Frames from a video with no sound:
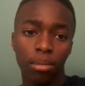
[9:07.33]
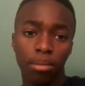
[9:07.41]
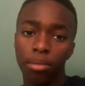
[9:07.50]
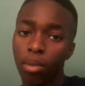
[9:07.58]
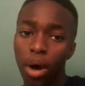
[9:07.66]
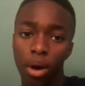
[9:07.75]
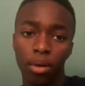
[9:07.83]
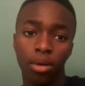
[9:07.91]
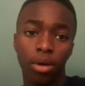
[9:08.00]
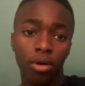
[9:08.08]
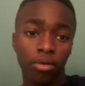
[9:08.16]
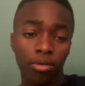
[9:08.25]
Wow,
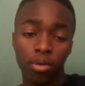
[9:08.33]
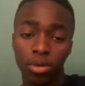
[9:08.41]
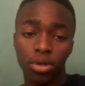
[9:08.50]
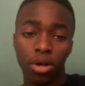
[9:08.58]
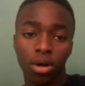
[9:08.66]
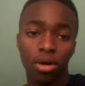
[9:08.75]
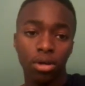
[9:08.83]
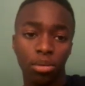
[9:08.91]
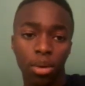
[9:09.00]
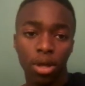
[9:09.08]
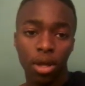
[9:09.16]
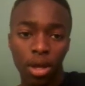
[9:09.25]
near 4 stars.
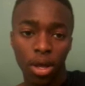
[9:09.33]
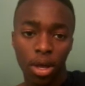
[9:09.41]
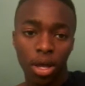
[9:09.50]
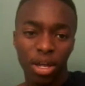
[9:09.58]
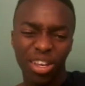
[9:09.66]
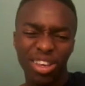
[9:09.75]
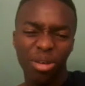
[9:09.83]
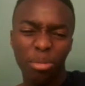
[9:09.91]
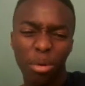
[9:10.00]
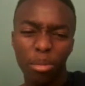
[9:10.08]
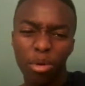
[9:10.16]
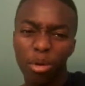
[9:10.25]
But a little
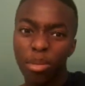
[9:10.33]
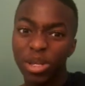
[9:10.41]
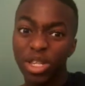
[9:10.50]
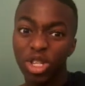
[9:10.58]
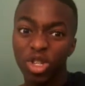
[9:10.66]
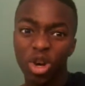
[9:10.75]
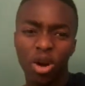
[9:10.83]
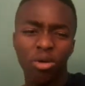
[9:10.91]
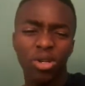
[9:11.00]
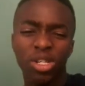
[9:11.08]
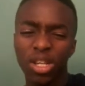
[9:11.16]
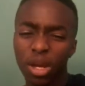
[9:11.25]
bit more. But Cesaro and
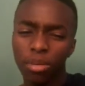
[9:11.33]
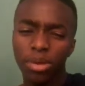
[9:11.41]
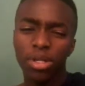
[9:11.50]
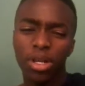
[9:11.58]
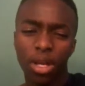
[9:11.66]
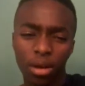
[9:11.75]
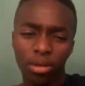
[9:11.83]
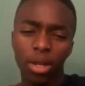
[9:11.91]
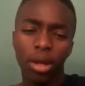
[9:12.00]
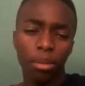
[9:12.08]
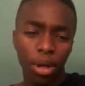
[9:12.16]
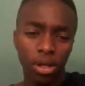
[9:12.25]
Sheamus killed
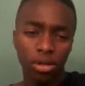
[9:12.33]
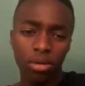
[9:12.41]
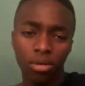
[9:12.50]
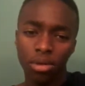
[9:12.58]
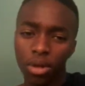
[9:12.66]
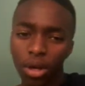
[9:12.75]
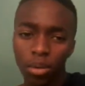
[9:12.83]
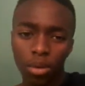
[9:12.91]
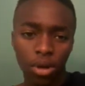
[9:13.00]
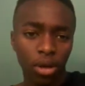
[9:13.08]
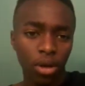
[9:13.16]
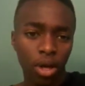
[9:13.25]
that match too. So they were
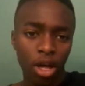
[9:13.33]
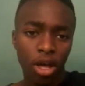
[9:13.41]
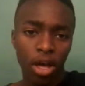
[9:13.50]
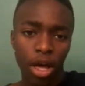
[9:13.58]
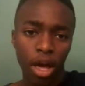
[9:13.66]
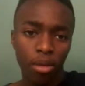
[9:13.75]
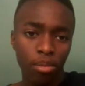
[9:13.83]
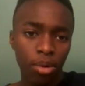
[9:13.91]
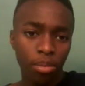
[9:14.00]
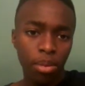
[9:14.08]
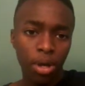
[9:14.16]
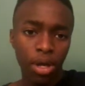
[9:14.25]
the
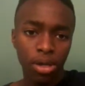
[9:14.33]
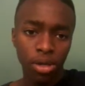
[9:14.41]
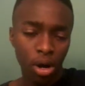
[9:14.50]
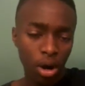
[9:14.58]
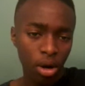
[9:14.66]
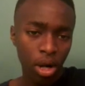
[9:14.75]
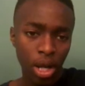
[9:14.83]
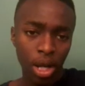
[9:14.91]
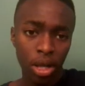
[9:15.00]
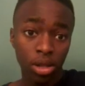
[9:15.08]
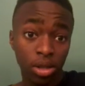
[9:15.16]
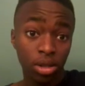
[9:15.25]
MVPs, Hardy
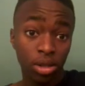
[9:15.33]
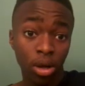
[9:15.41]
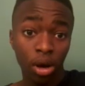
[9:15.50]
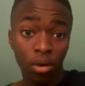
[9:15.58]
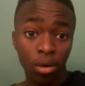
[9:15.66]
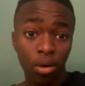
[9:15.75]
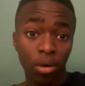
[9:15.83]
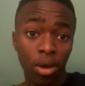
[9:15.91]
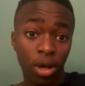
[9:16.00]
and Cesaro.